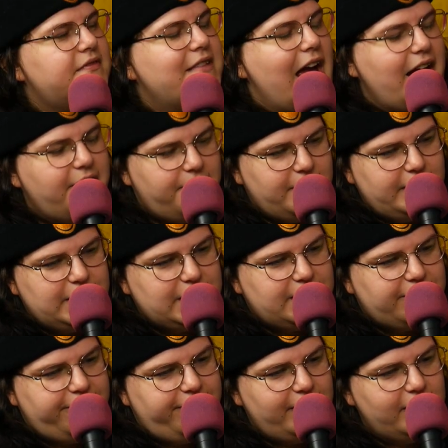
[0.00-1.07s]
that
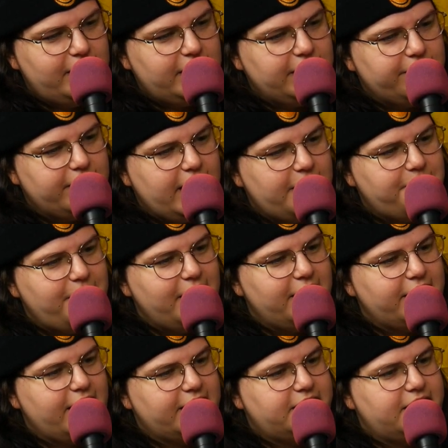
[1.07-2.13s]
just feeling of like
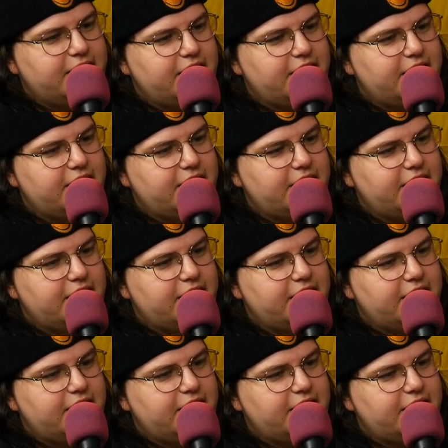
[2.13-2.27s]
being next to